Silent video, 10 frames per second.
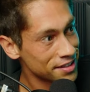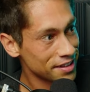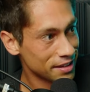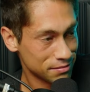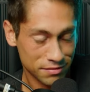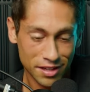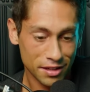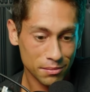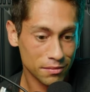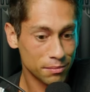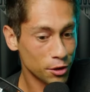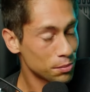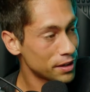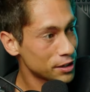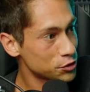Like, I think both
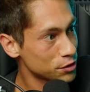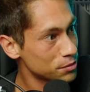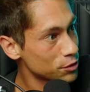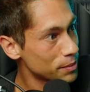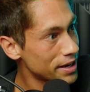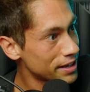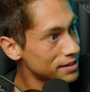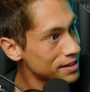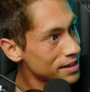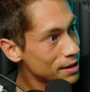players were making